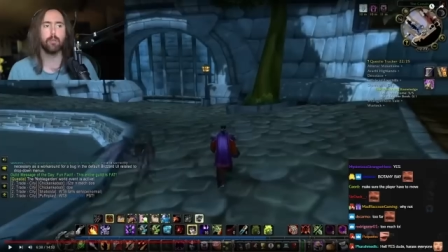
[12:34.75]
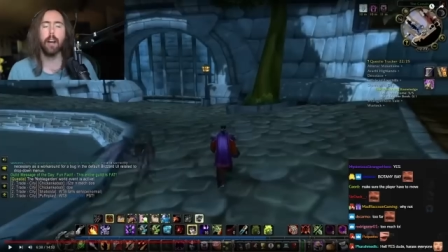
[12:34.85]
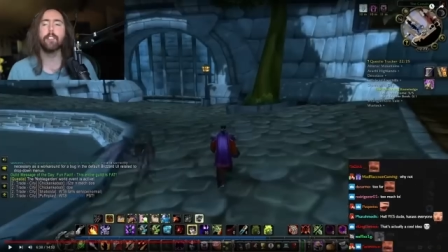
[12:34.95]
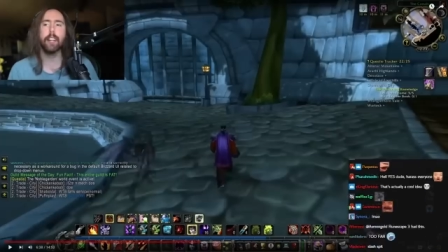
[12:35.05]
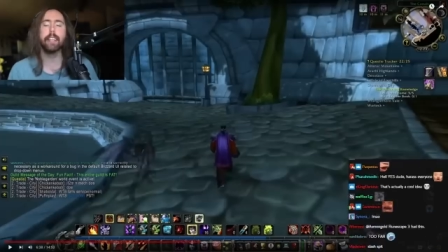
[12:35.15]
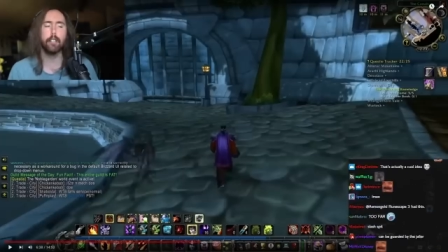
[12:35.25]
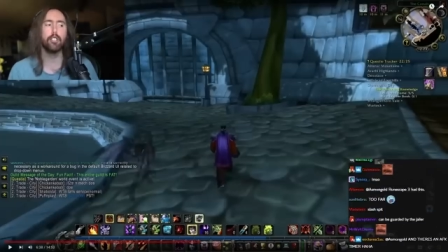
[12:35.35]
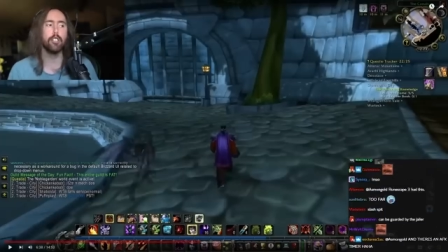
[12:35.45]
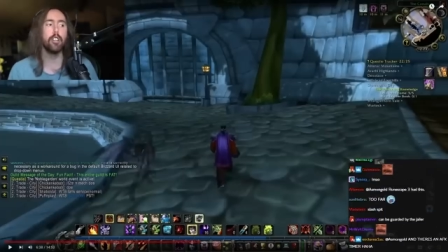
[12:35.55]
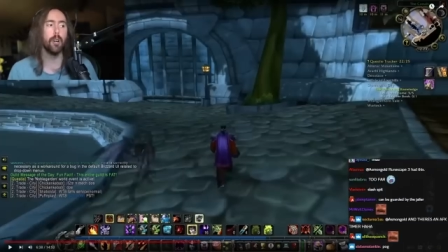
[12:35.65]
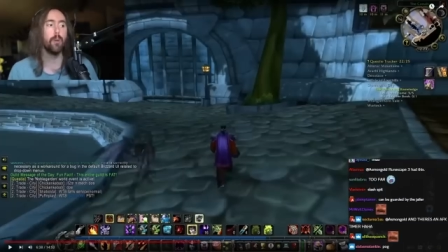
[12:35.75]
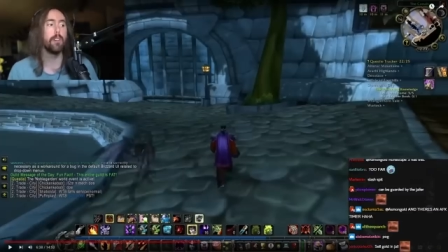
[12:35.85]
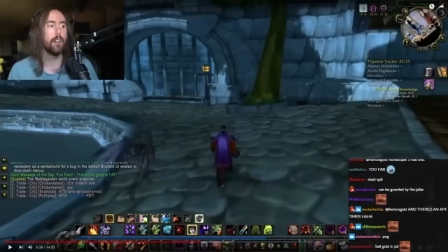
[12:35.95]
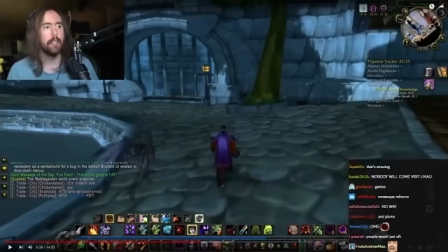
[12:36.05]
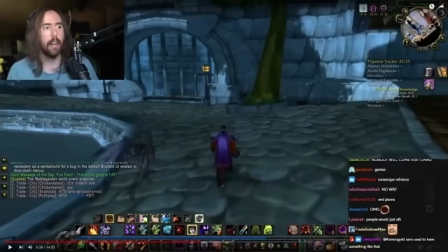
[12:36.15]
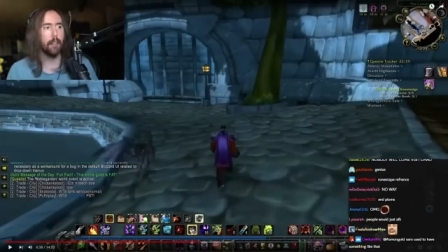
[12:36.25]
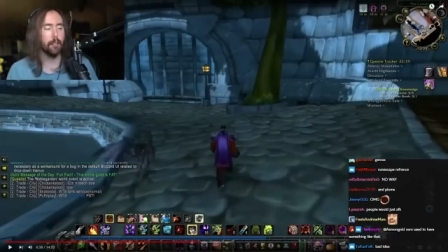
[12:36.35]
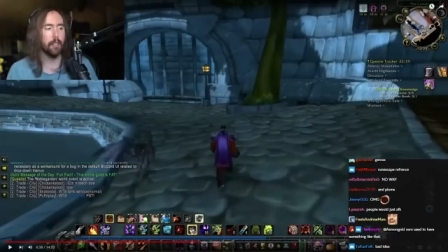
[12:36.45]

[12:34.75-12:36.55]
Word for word: I think they should do. Yeah, there's